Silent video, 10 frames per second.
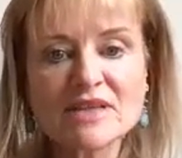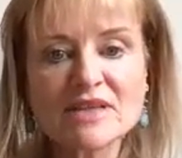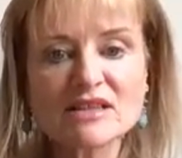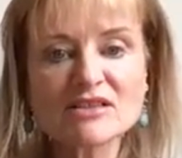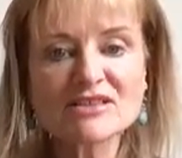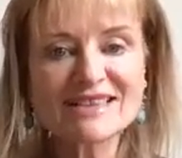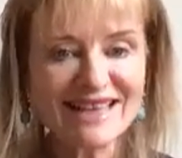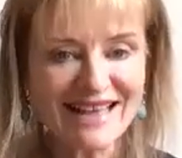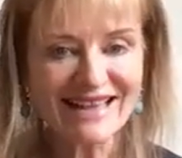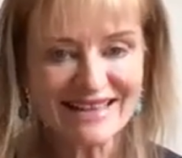And look
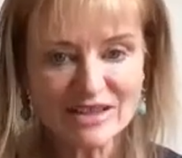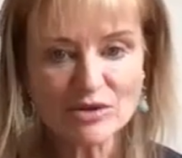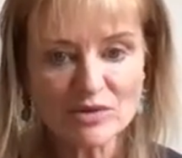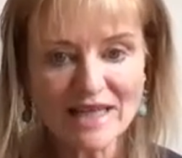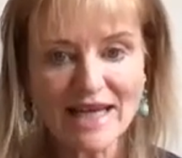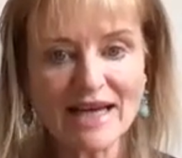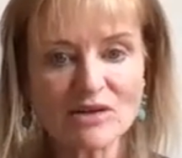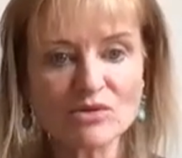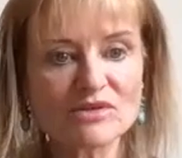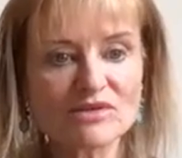at you
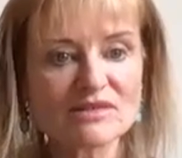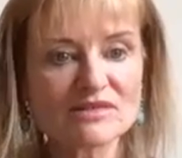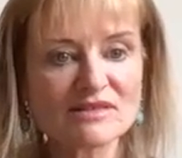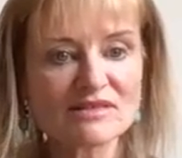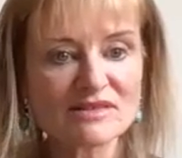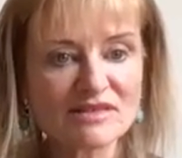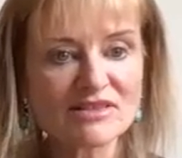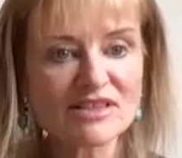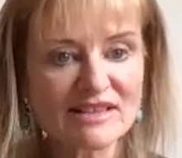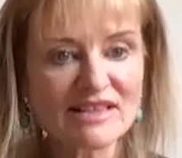now.
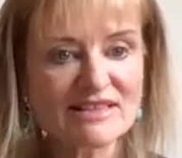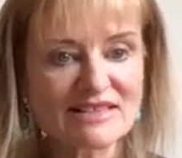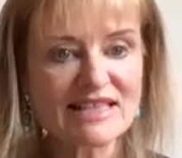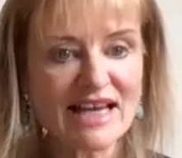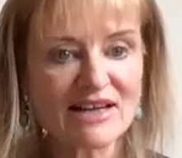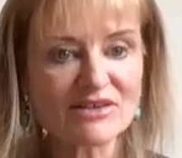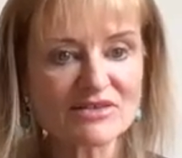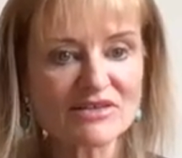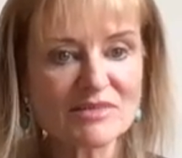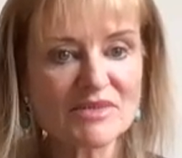Look at this
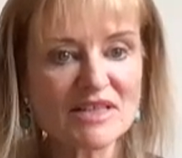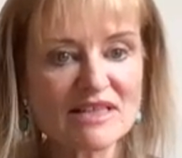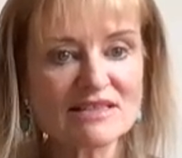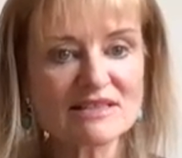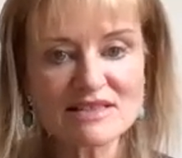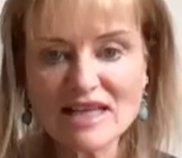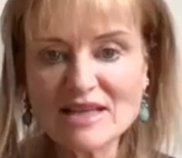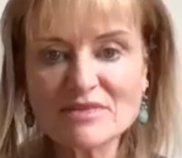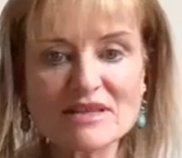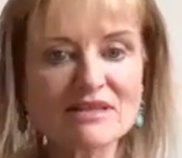now. I mean, the
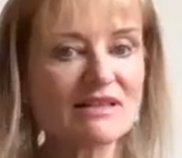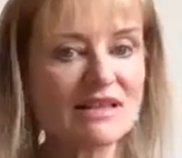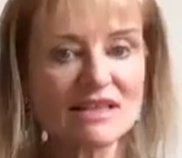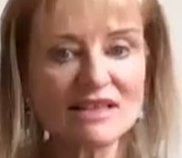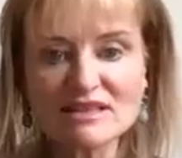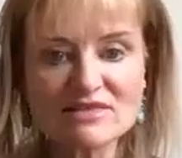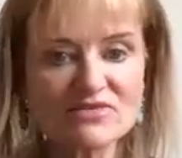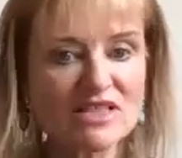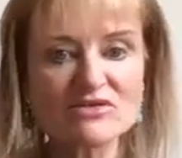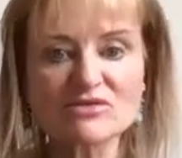excitement, it's
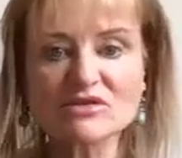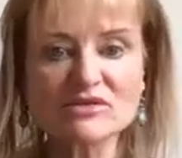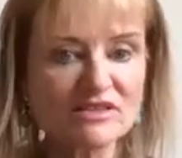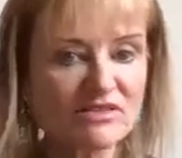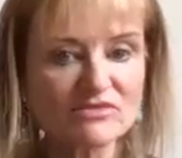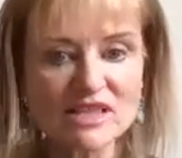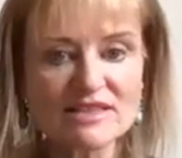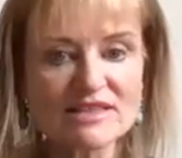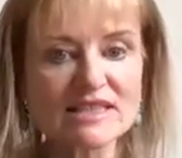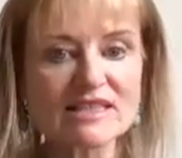visceral. You can really
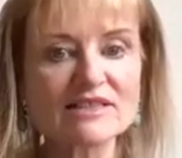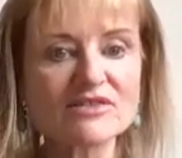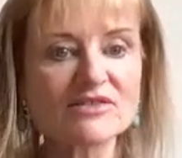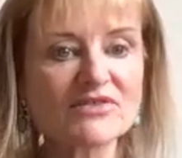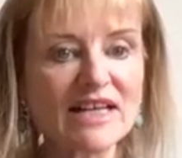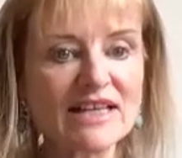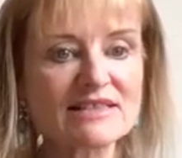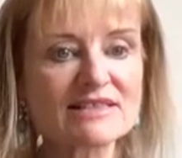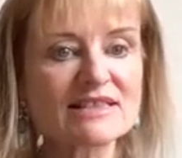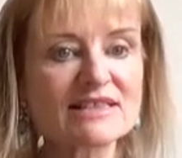see it in your
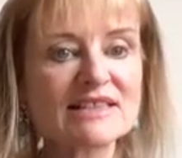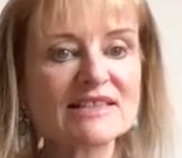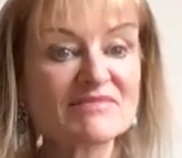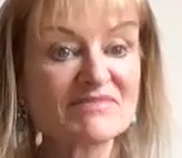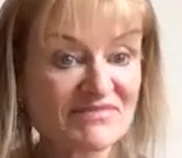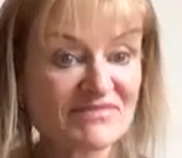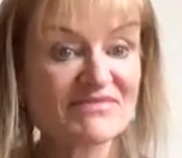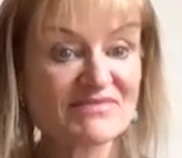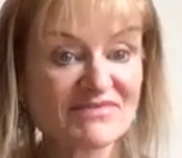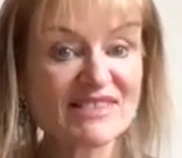face.
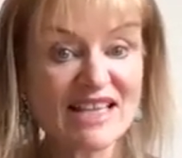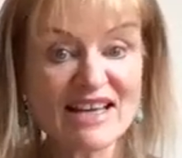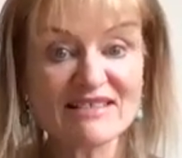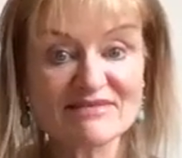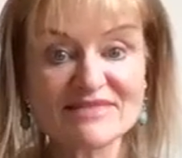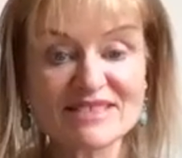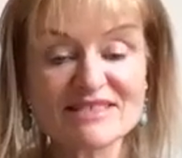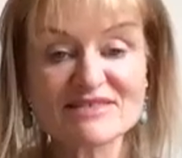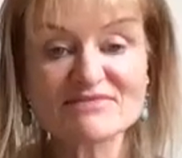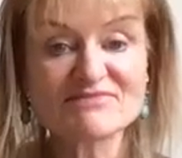Yeah,
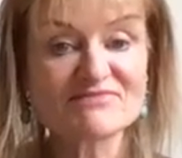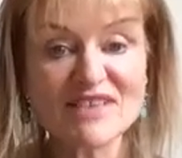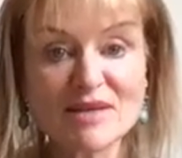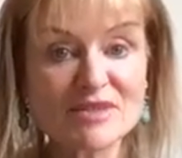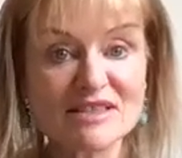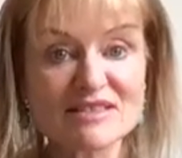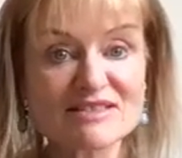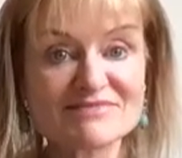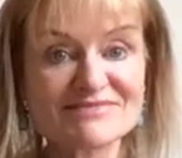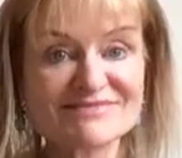it's fabulous.